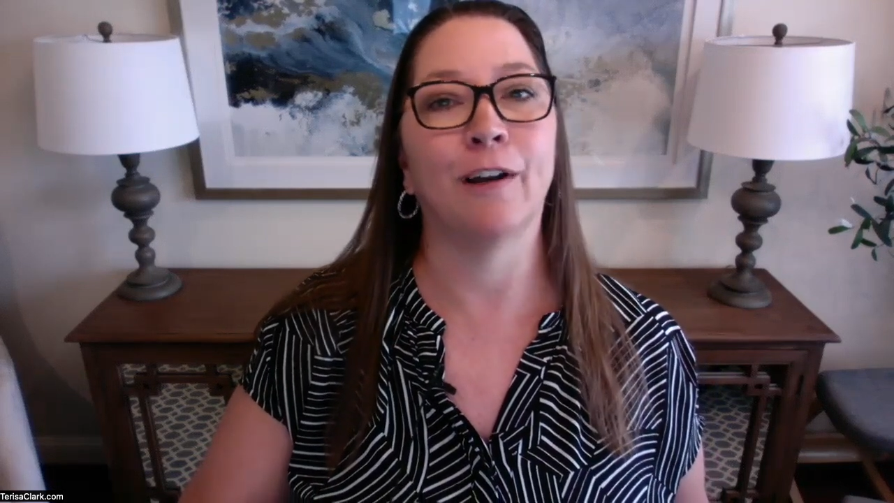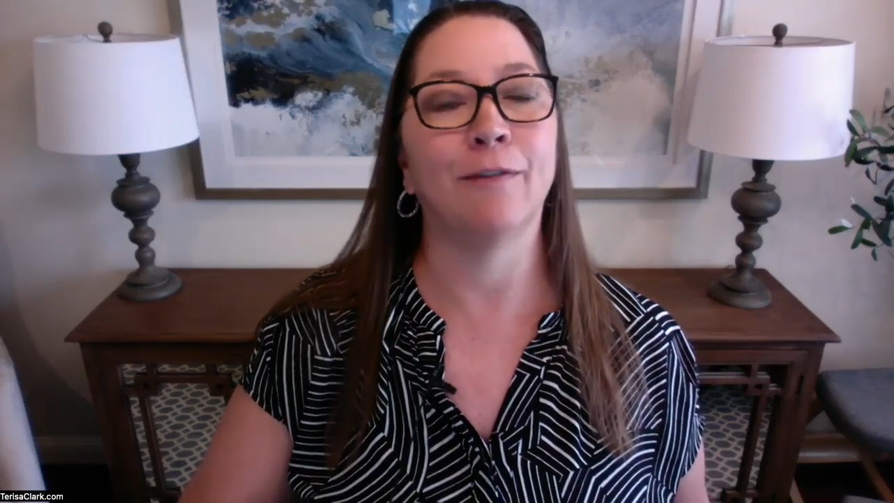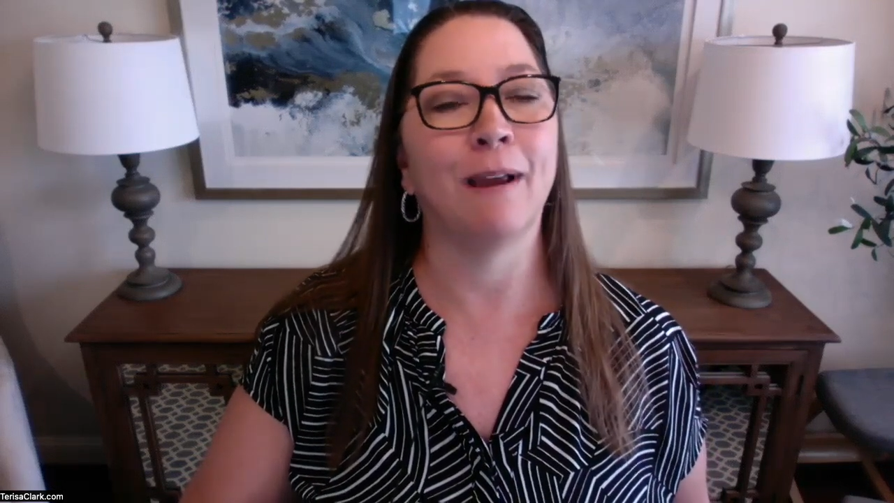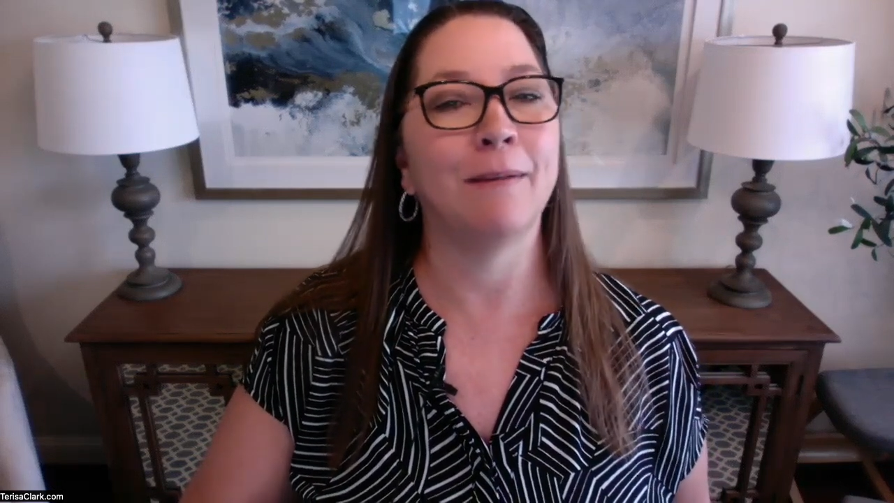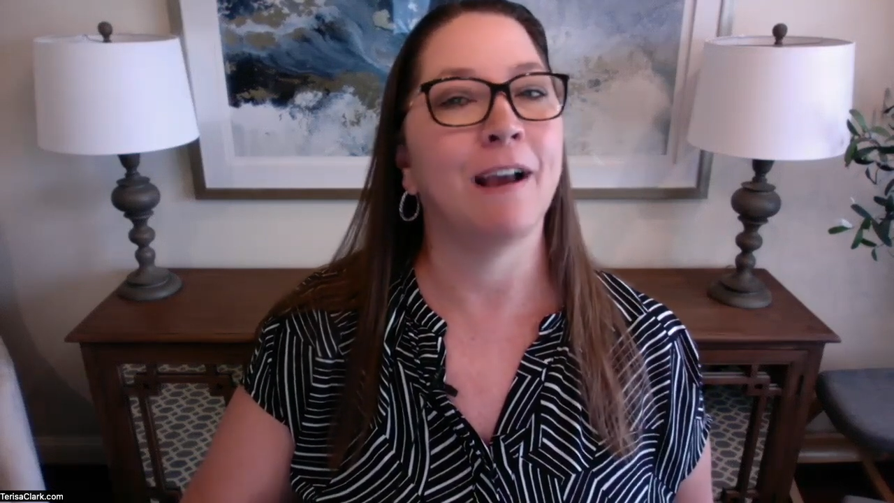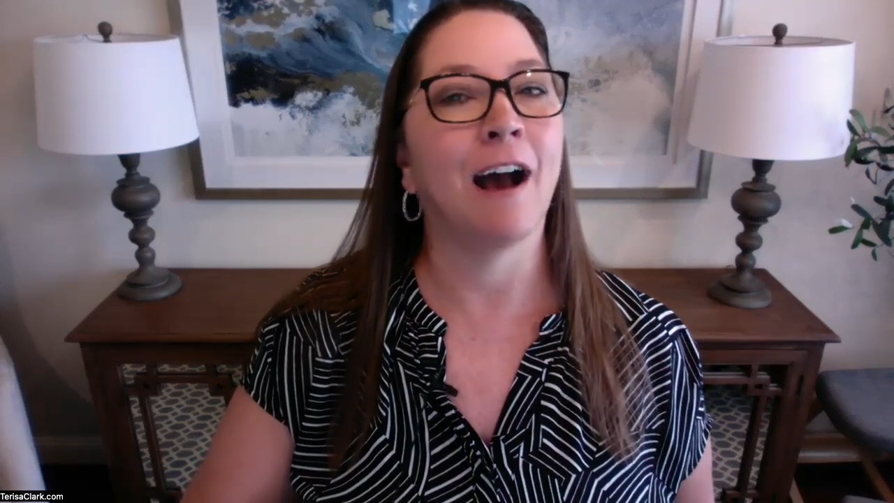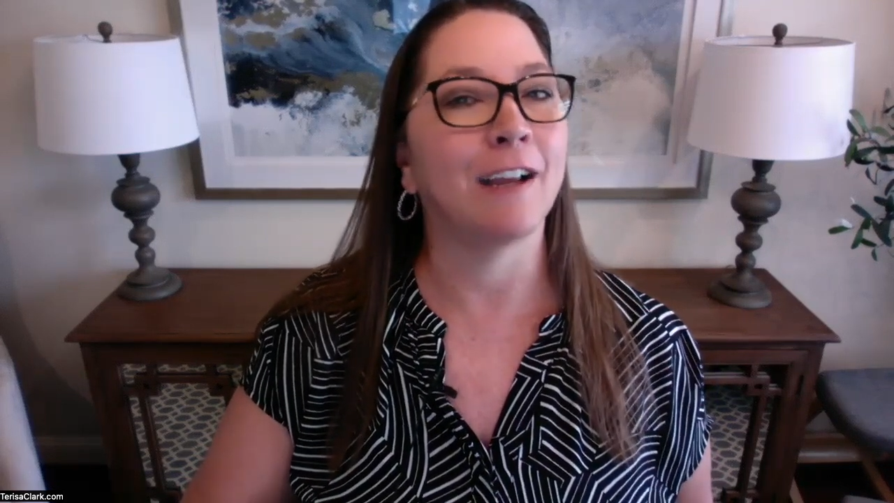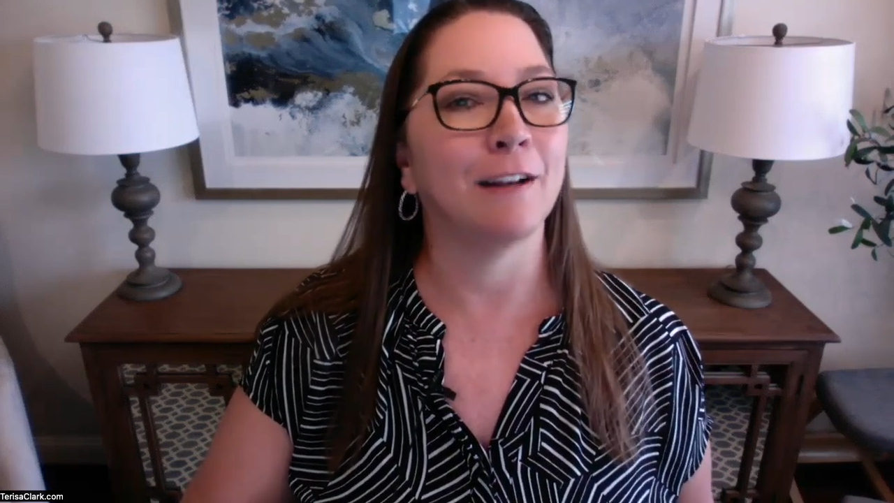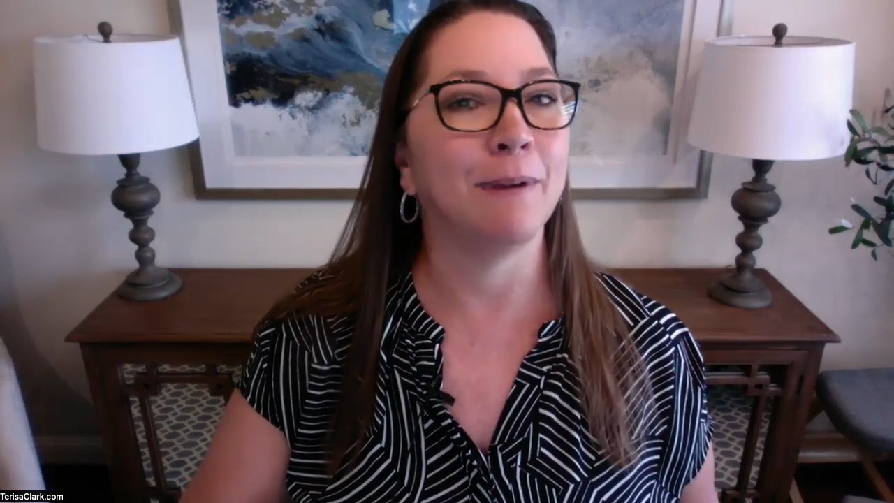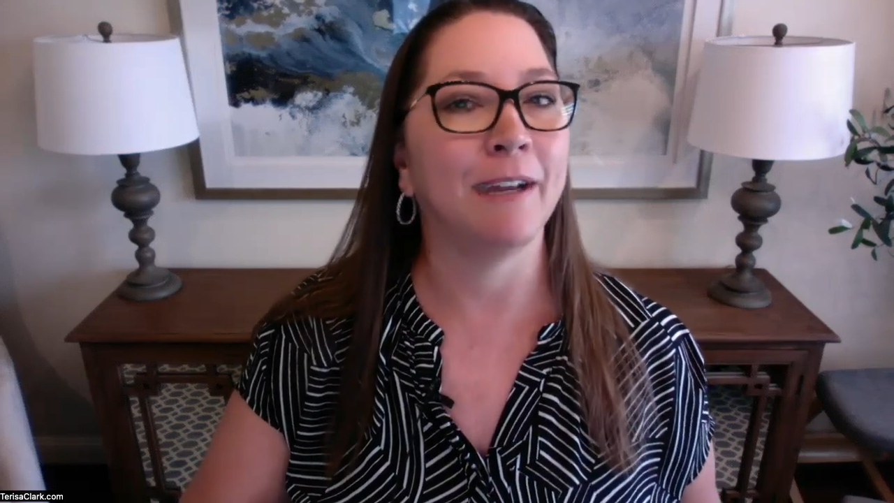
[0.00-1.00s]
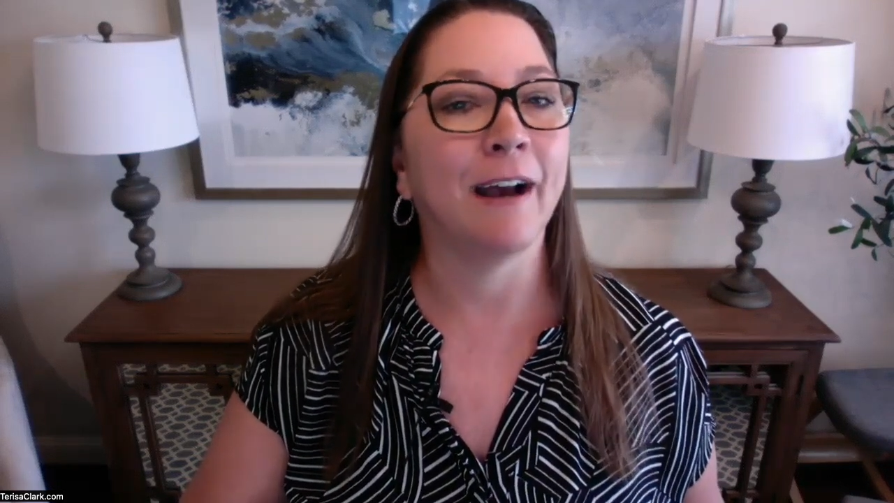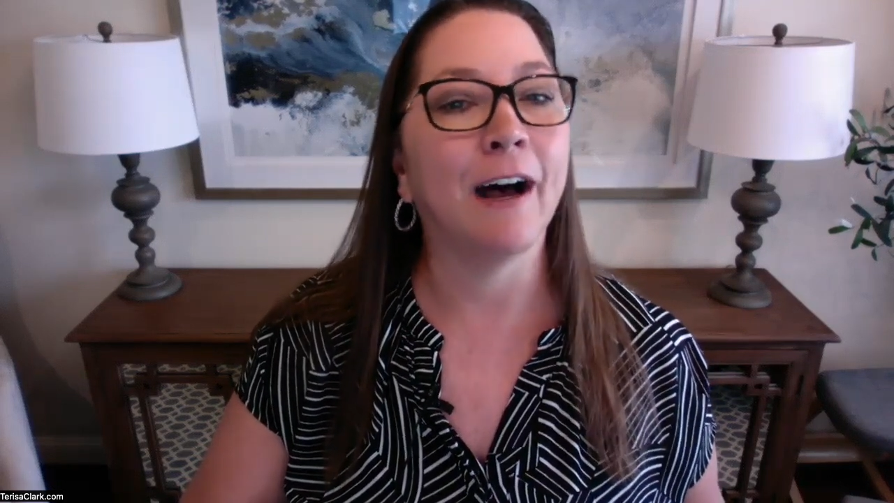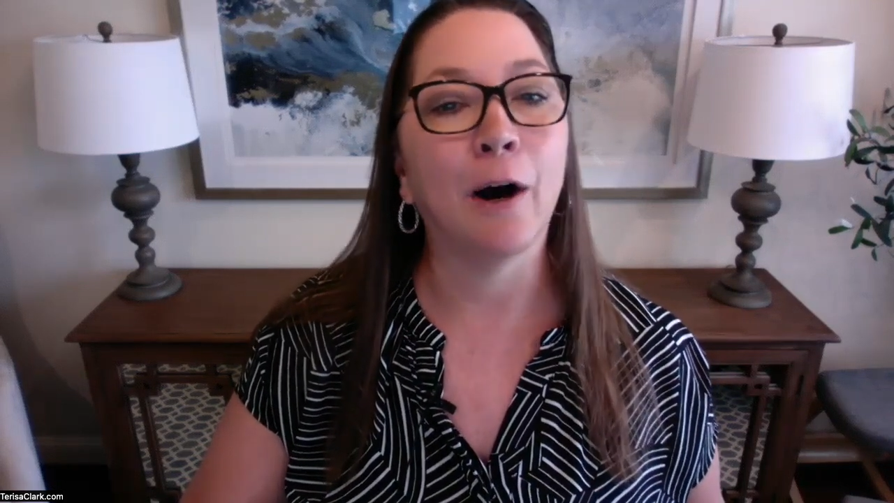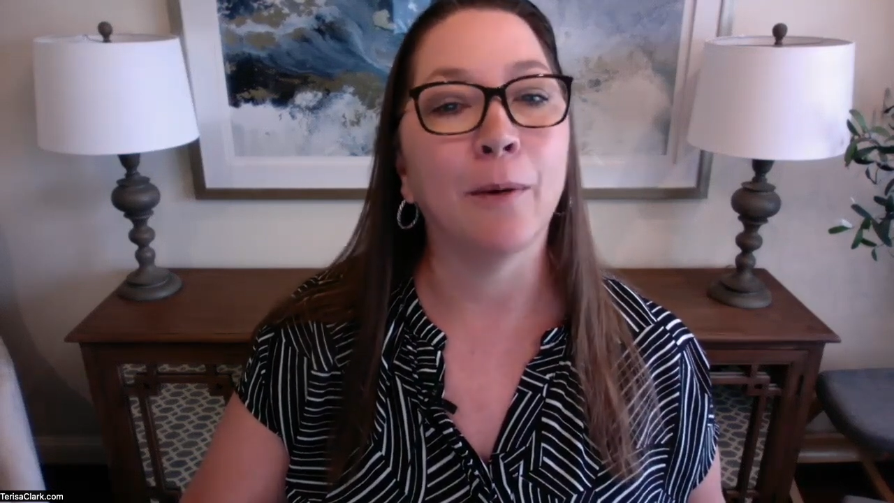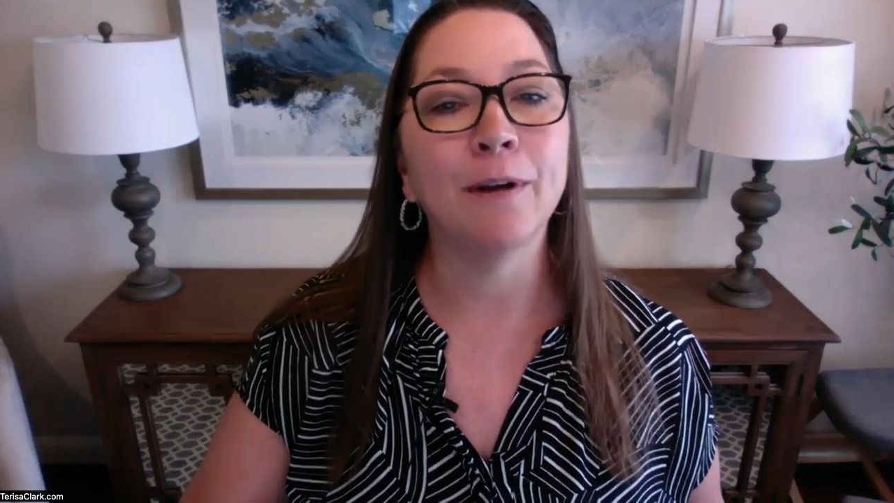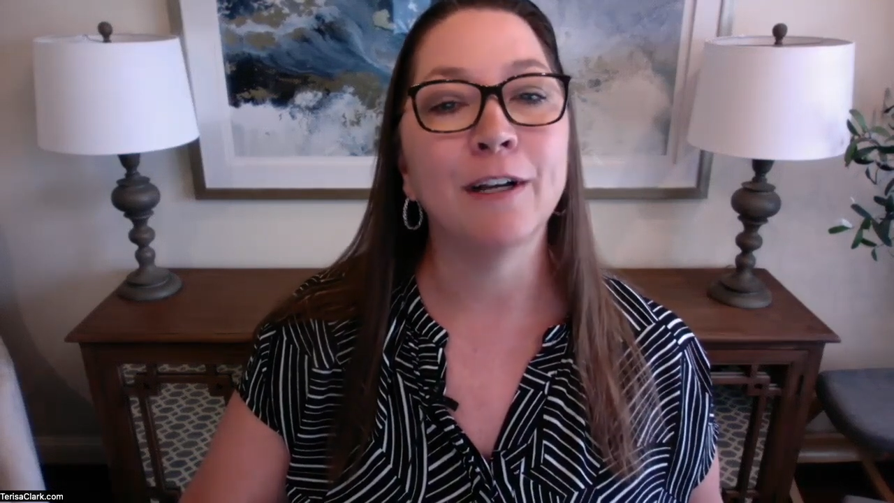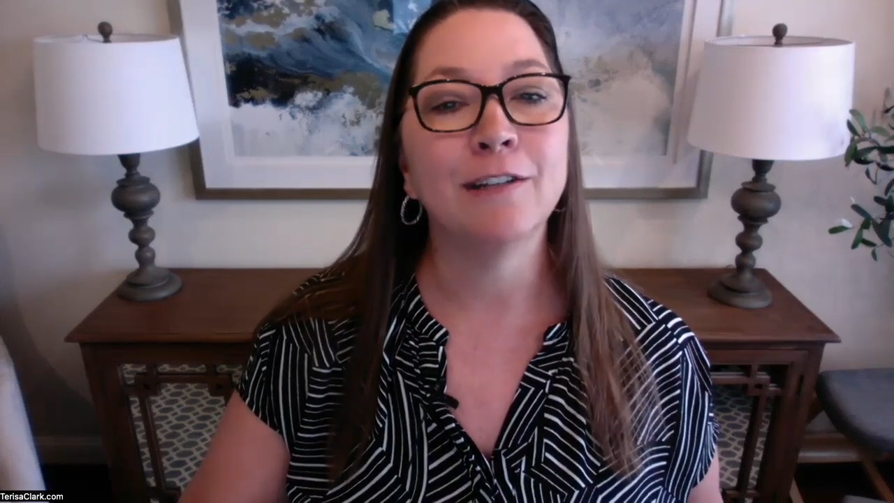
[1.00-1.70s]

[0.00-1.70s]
if maybe I could be a help